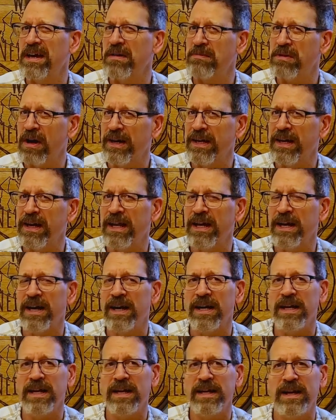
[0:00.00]
I'm not getting
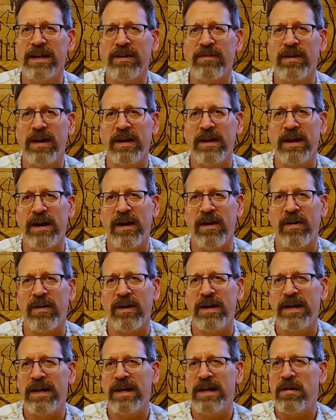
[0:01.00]
honey in here right now,